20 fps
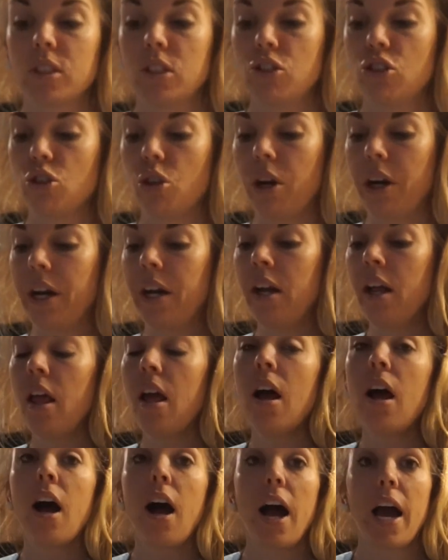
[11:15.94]
Sorry.
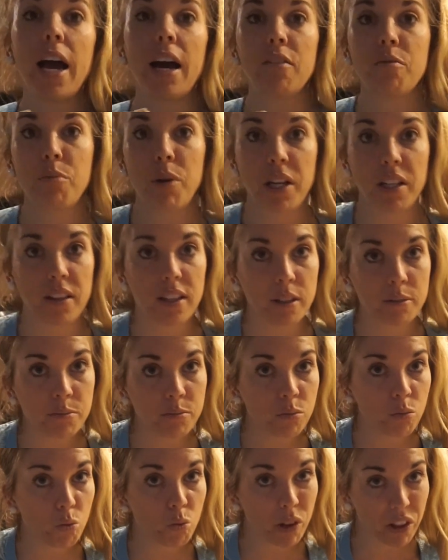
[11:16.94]
I have made them